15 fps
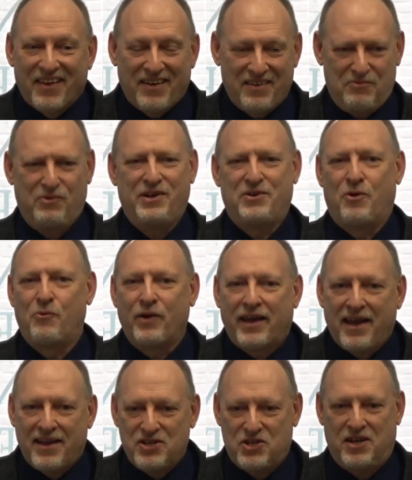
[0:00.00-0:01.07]
That we know we
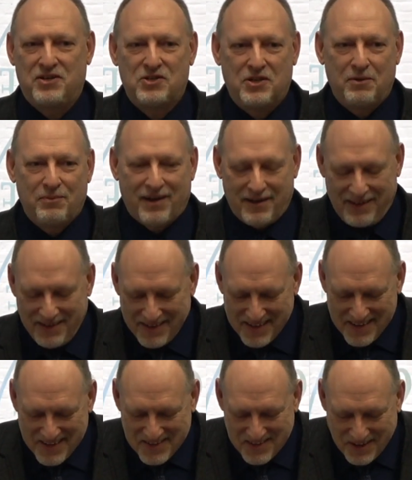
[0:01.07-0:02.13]
can't change anybody.
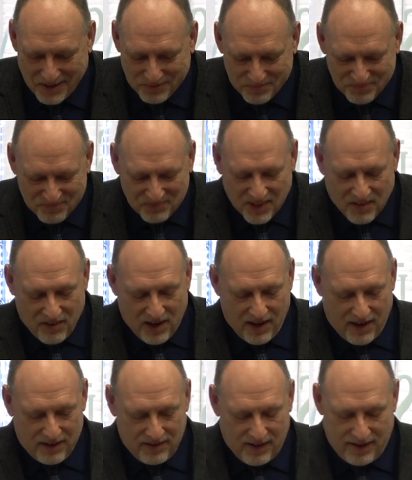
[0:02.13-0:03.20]
So,
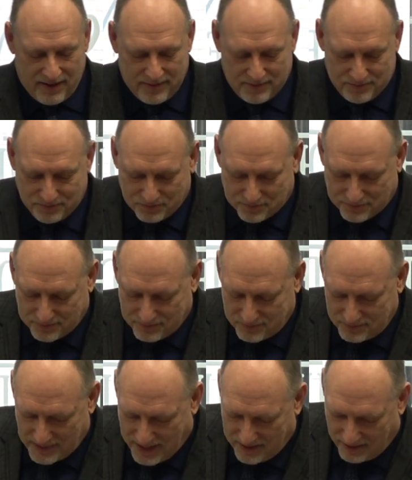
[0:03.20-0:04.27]
un, un
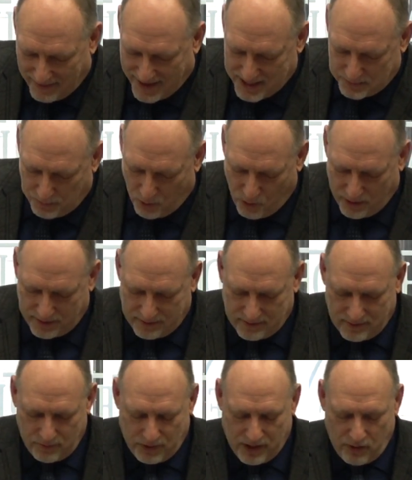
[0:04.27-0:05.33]
and the last point,
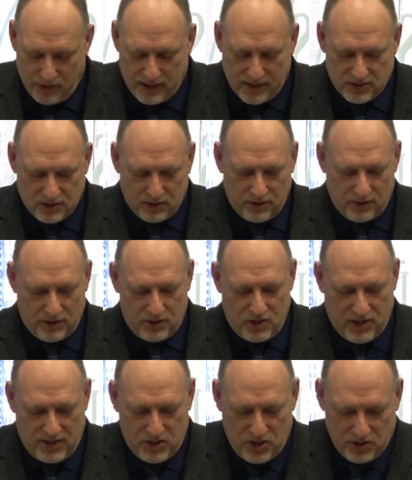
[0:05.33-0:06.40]
we know he doesn't learn or change.